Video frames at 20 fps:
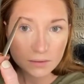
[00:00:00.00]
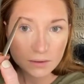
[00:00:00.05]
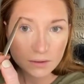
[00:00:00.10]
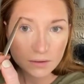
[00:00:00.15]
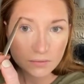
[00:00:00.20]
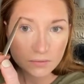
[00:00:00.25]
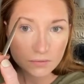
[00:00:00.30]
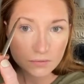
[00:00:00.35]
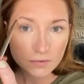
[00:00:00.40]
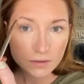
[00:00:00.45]
We're
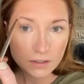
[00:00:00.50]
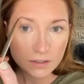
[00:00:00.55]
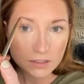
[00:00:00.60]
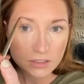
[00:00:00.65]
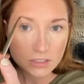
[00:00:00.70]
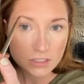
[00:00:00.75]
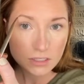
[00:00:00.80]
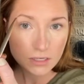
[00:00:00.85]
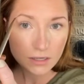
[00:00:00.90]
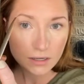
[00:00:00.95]
gonna
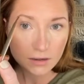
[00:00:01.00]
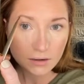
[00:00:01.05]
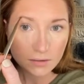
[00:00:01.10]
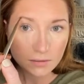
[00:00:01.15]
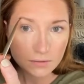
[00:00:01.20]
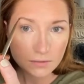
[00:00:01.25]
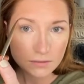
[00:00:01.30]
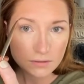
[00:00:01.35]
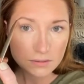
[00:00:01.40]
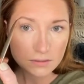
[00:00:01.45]
finish
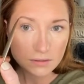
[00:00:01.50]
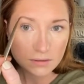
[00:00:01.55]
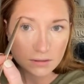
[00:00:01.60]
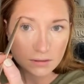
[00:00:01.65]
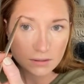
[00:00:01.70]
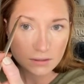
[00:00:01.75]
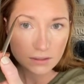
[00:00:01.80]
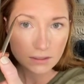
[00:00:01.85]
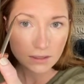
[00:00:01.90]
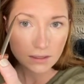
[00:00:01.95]
out
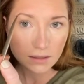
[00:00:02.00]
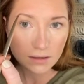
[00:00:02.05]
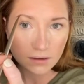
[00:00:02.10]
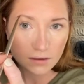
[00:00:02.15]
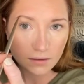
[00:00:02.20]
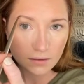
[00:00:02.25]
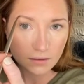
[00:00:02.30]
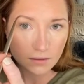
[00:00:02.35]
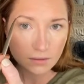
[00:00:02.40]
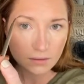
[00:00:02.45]
the
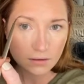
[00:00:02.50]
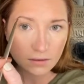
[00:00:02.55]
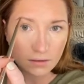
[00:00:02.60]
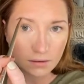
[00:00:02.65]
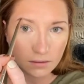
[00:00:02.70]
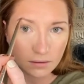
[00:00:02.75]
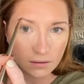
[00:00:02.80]
tail